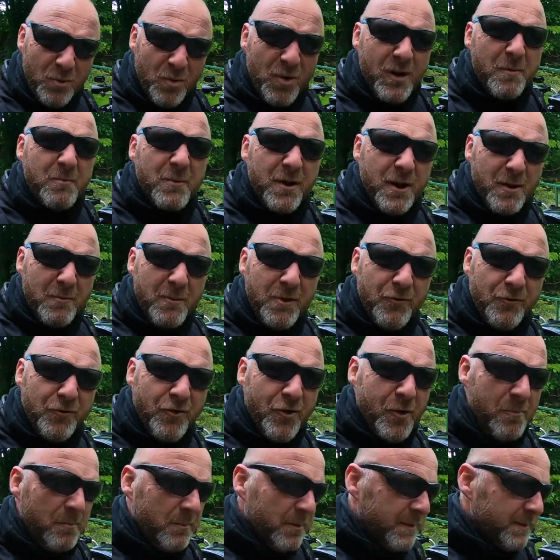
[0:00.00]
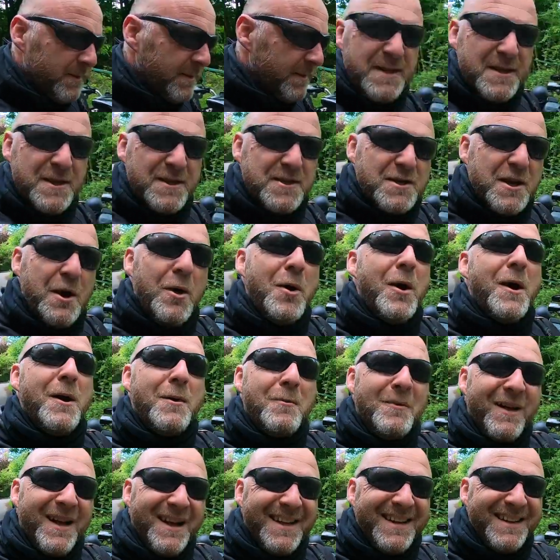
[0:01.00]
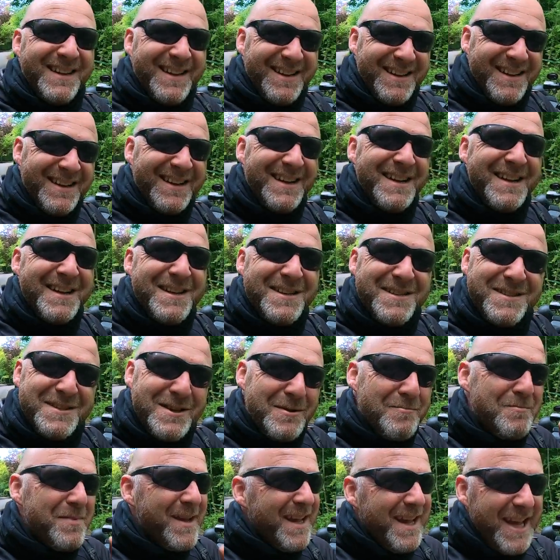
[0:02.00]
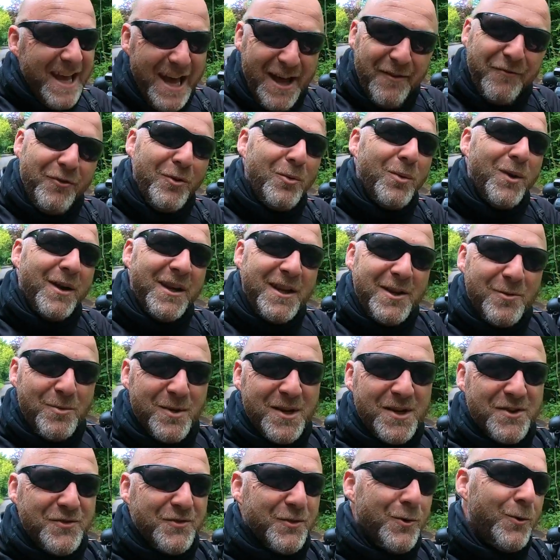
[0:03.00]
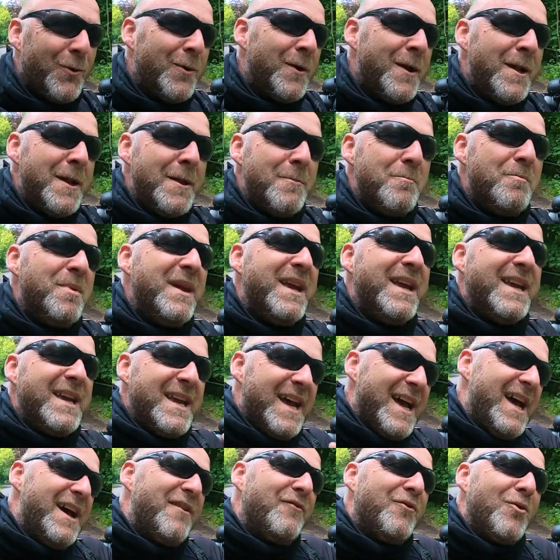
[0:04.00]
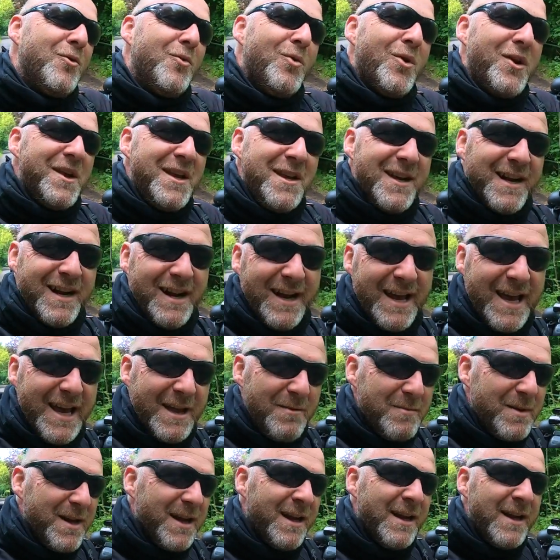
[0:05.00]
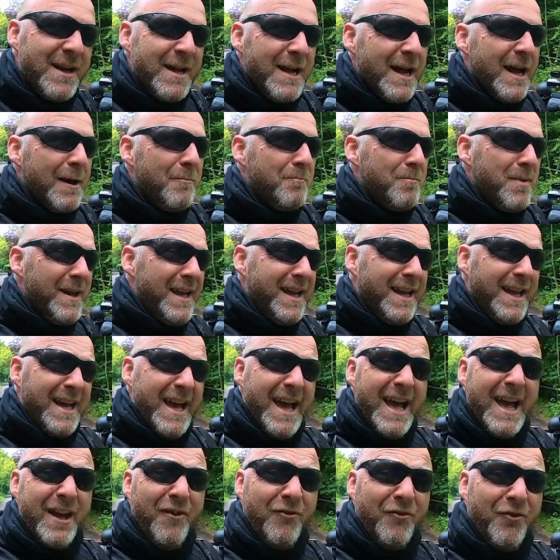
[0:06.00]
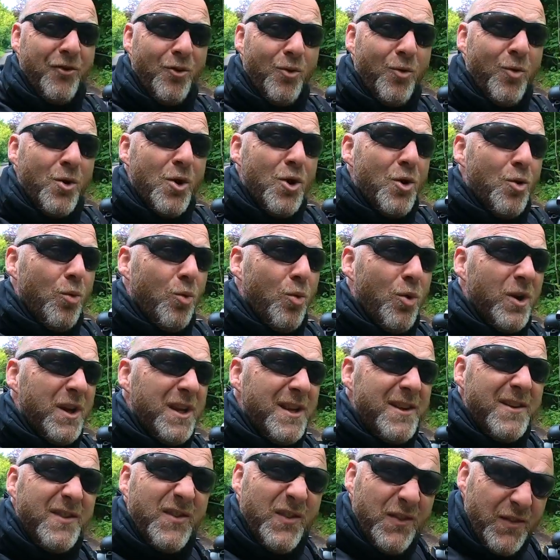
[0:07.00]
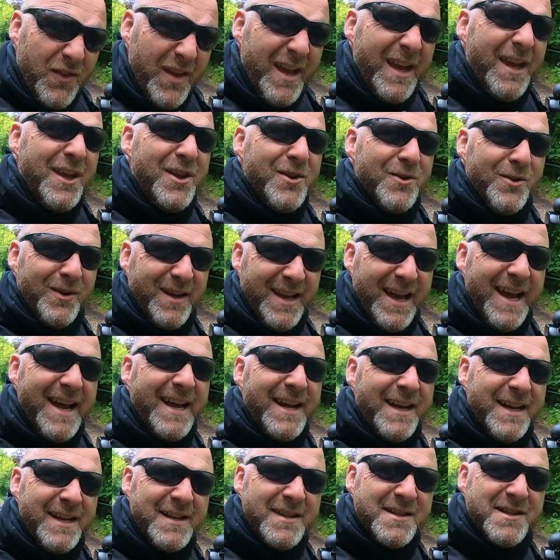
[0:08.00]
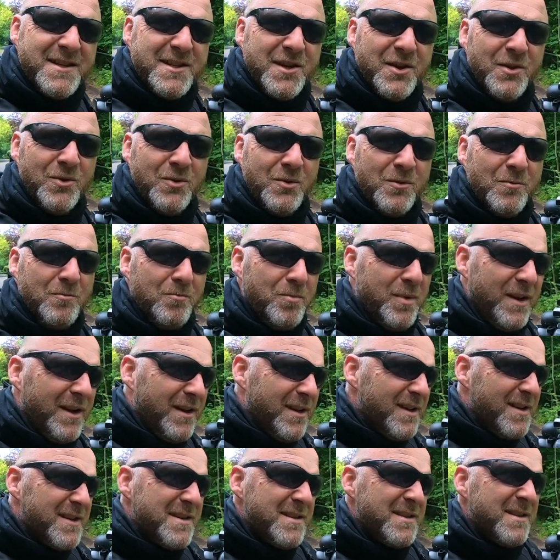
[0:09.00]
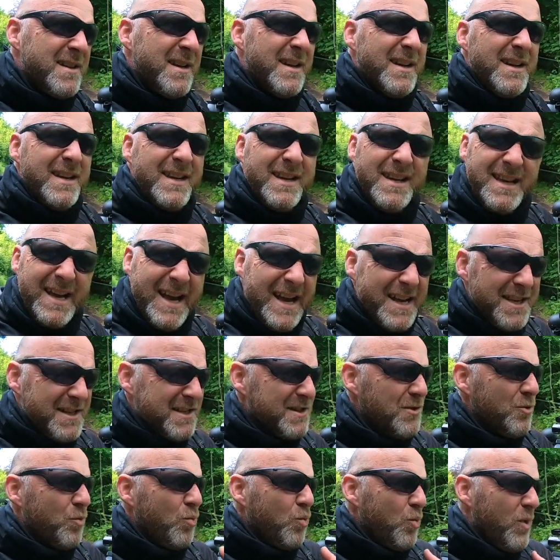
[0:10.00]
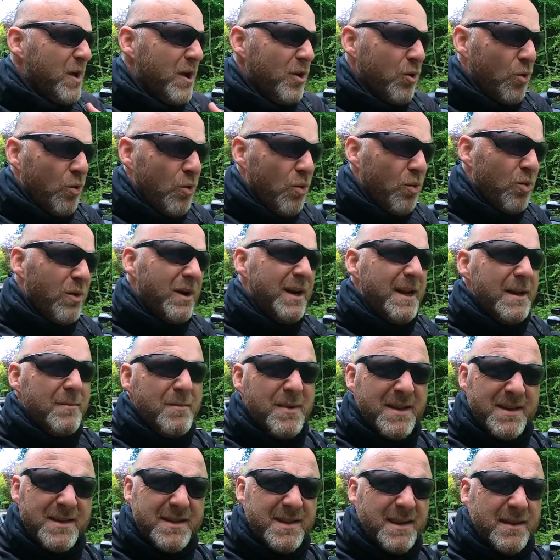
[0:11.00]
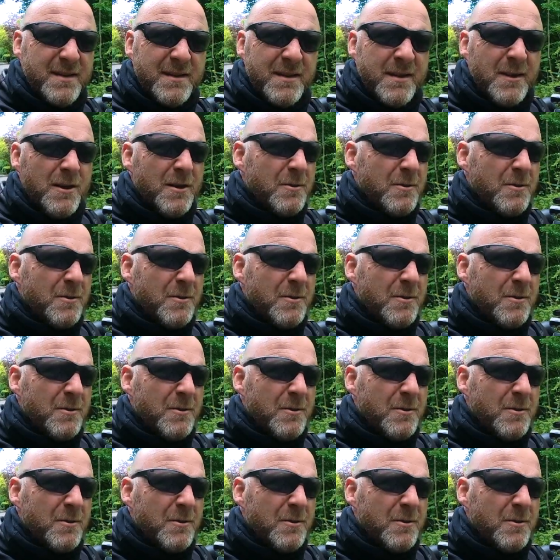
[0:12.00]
where I'm coming from? So be careful what you wish for, be careful what you're claiming, and be careful what you think you're getting into. Because yes, we're all limited